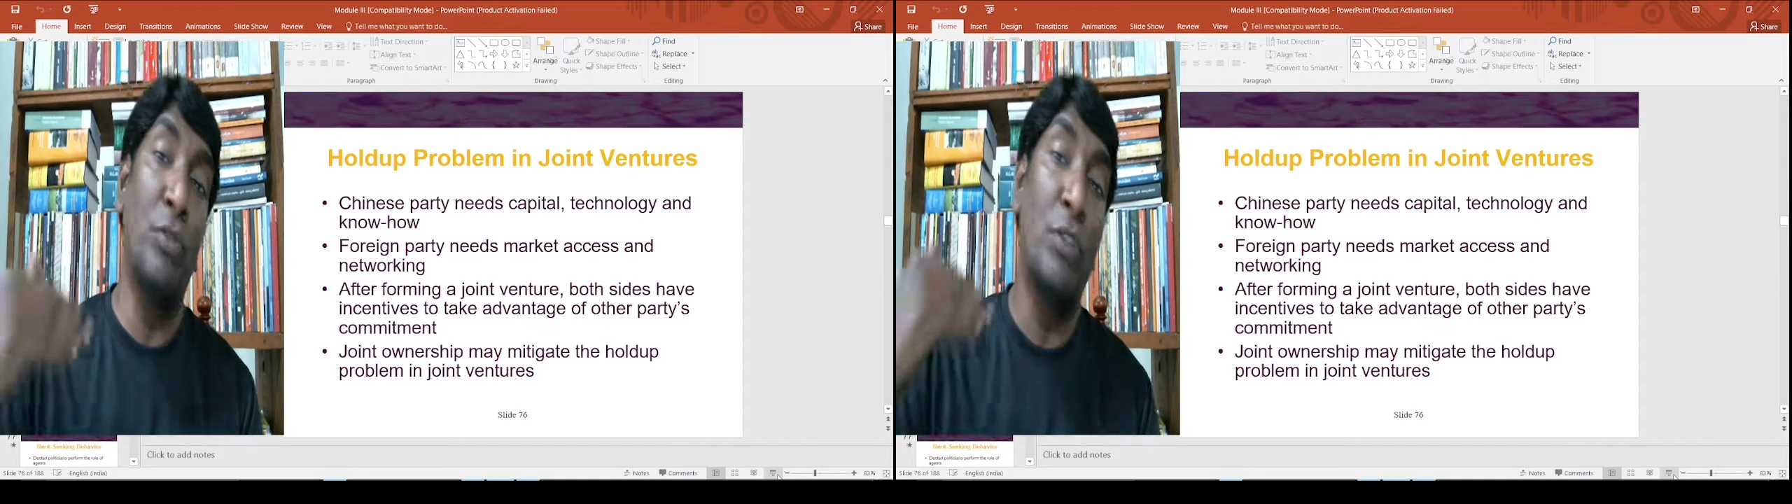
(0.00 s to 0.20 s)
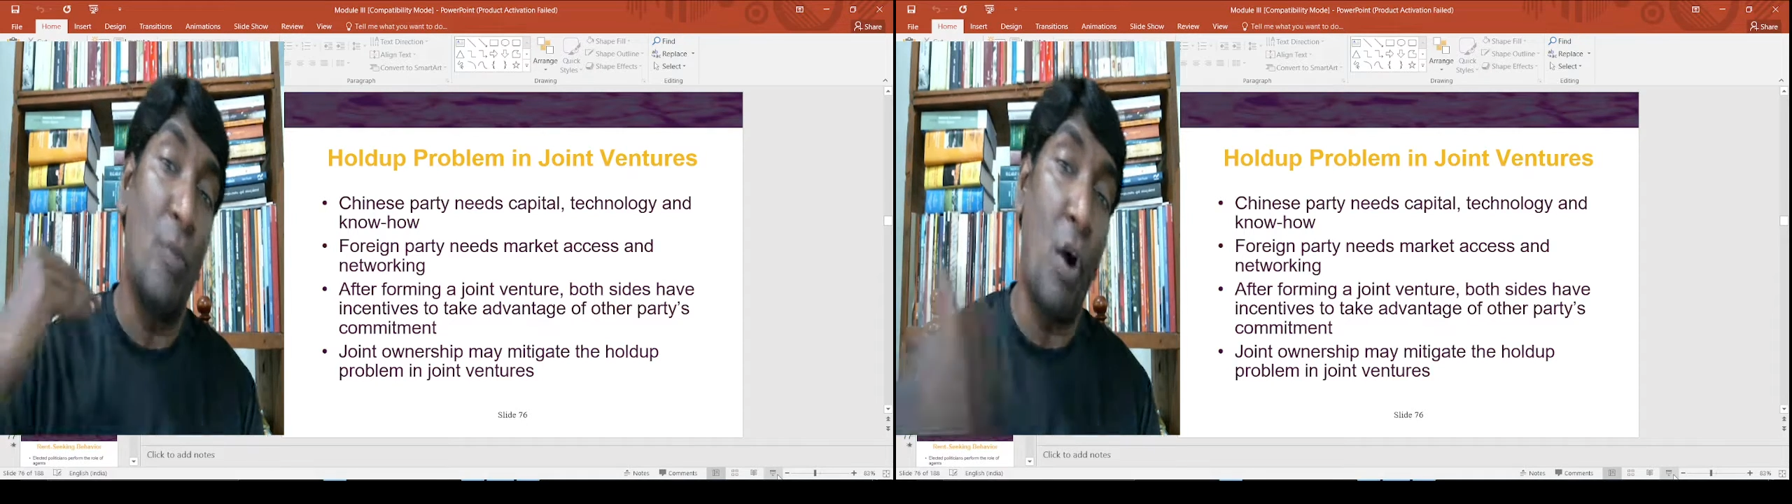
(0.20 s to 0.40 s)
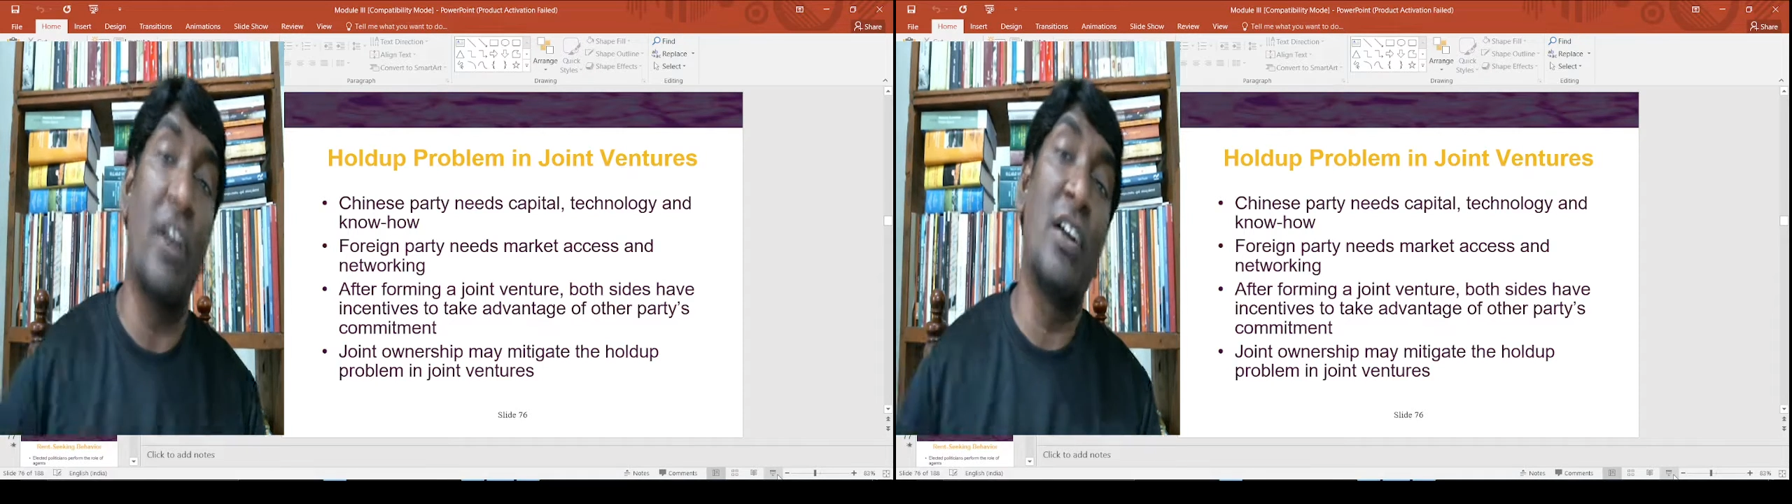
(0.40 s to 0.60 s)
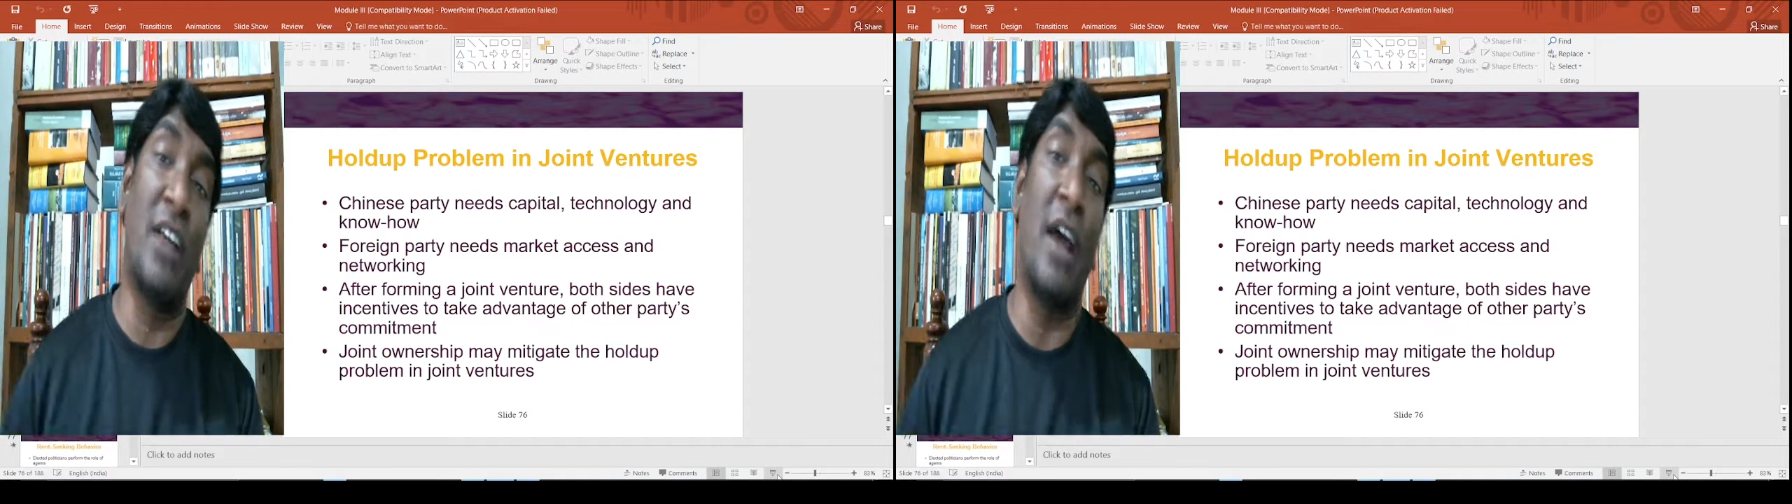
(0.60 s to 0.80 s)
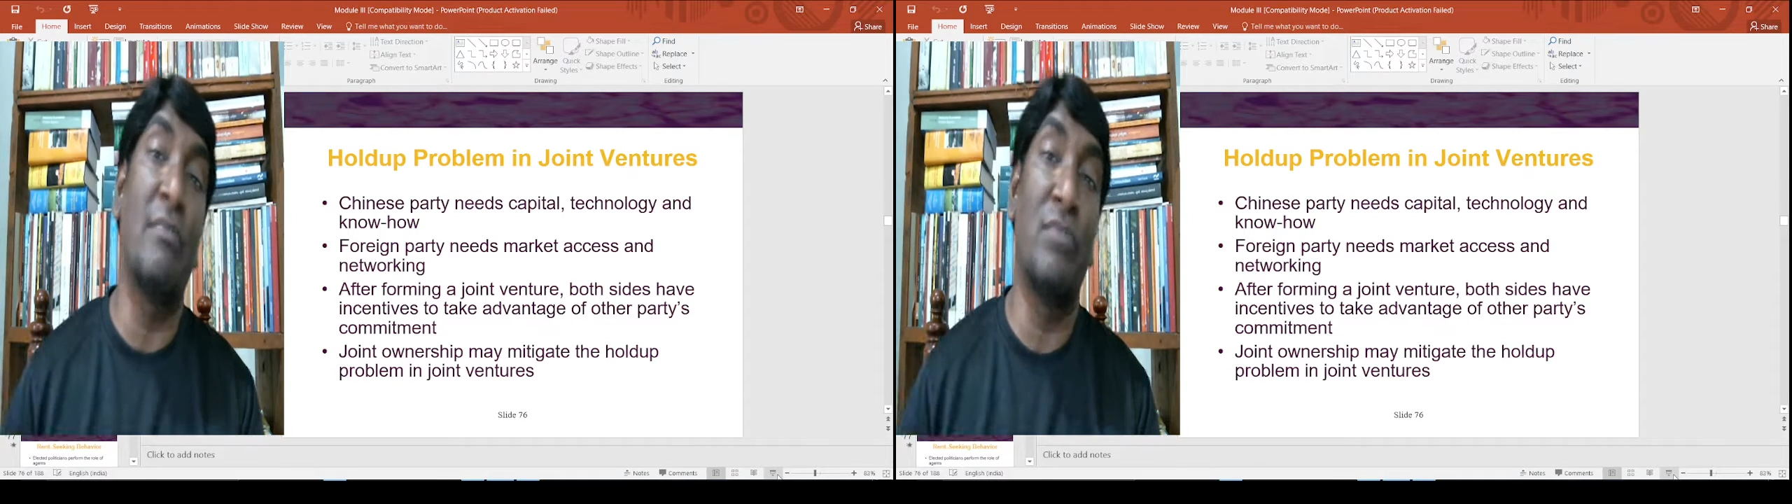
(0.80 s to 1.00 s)
to the modern
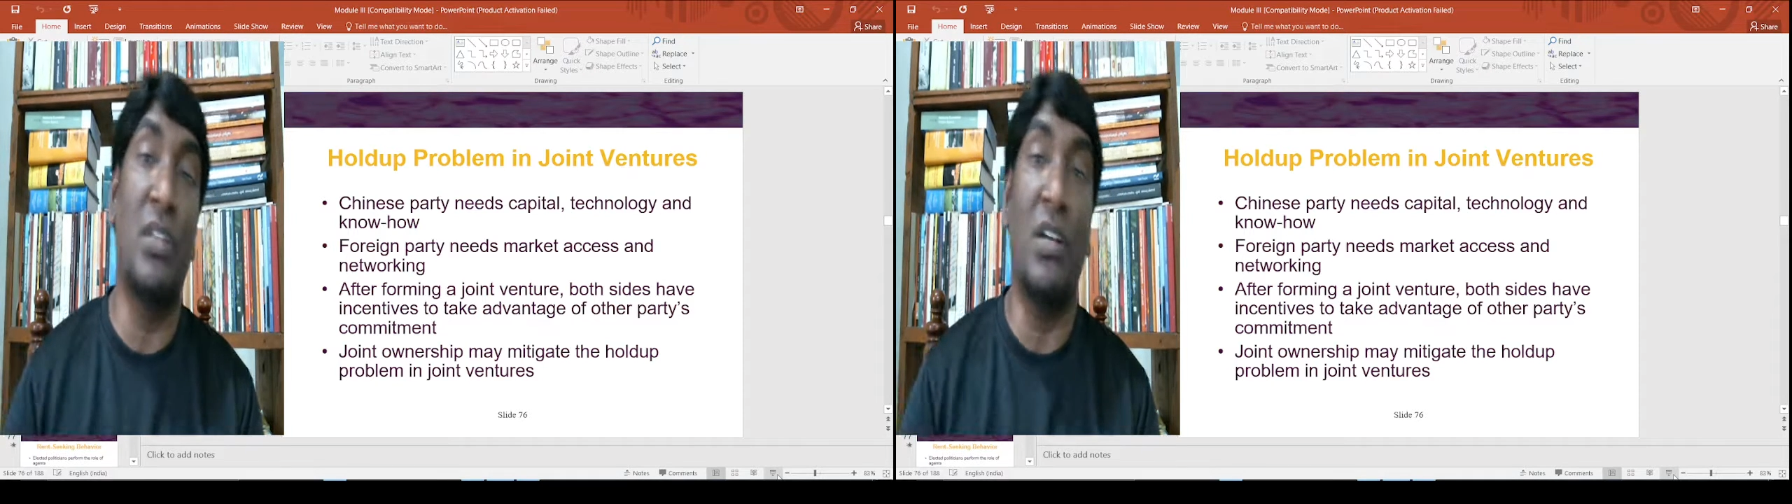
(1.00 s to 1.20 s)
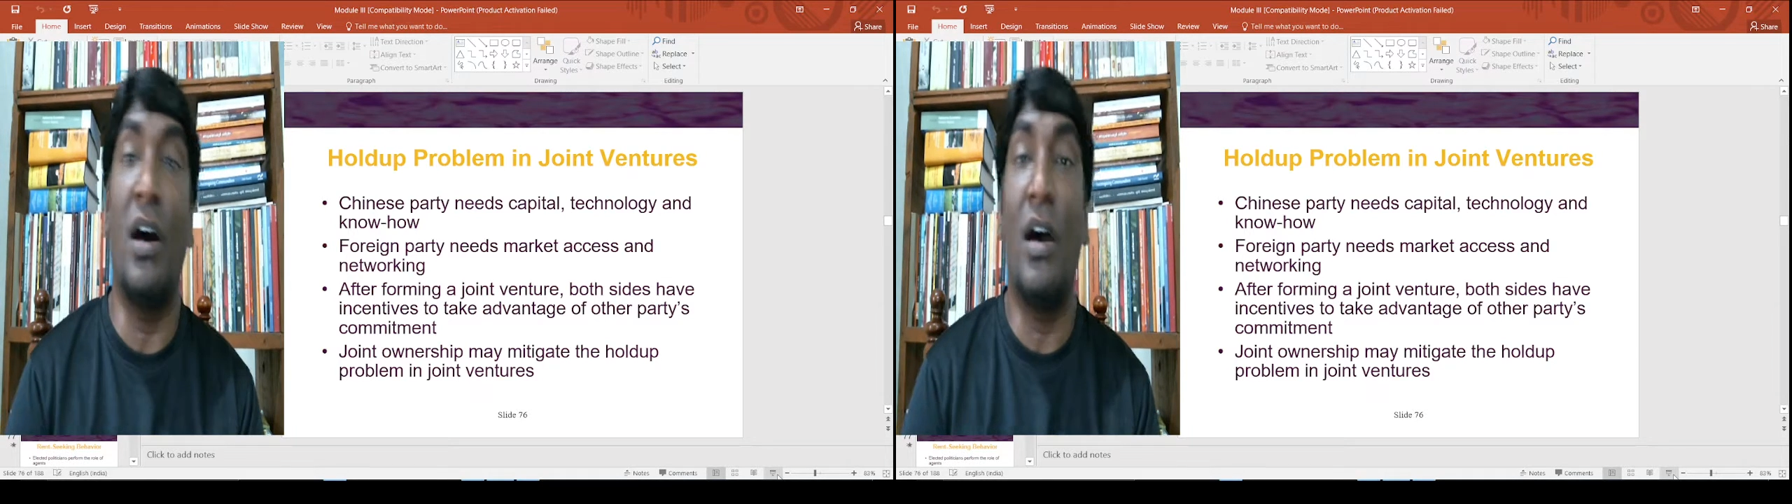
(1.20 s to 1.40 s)
times,